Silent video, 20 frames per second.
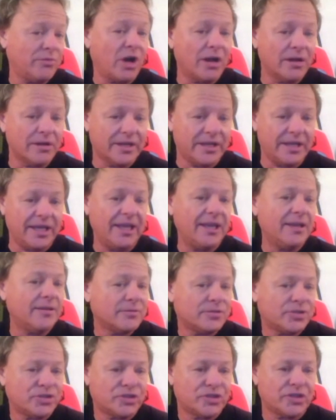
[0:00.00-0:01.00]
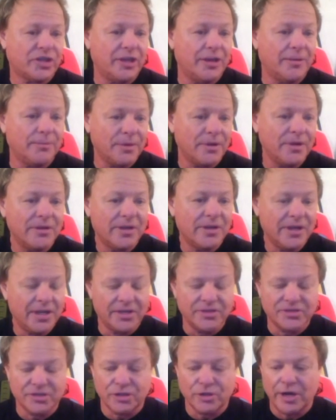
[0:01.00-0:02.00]
Keen skim
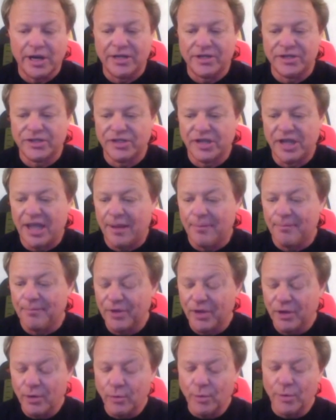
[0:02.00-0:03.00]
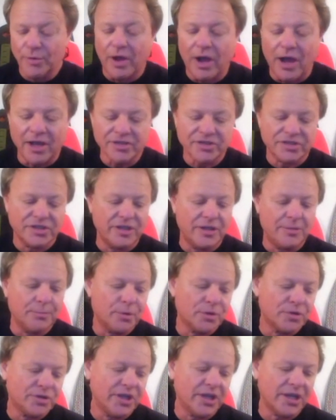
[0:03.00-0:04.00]
is a great shape. With Austin in
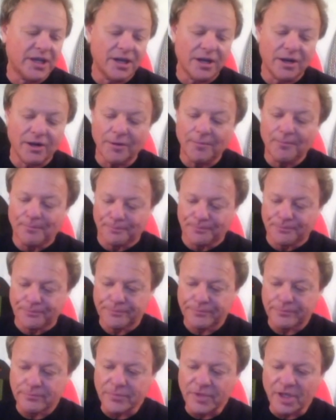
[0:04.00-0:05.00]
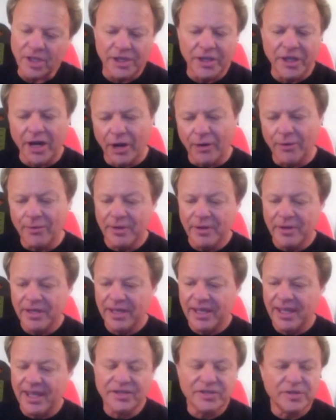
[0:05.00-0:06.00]
particular, you know,
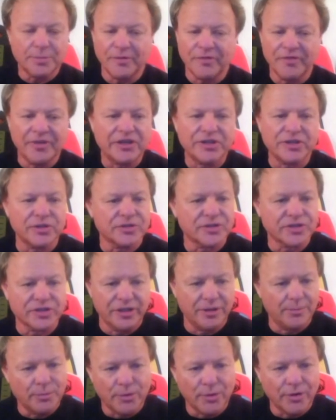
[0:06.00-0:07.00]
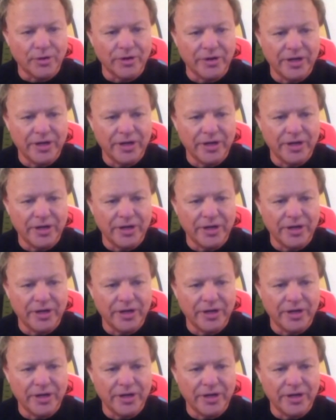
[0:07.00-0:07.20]
he's a professional skimboarder.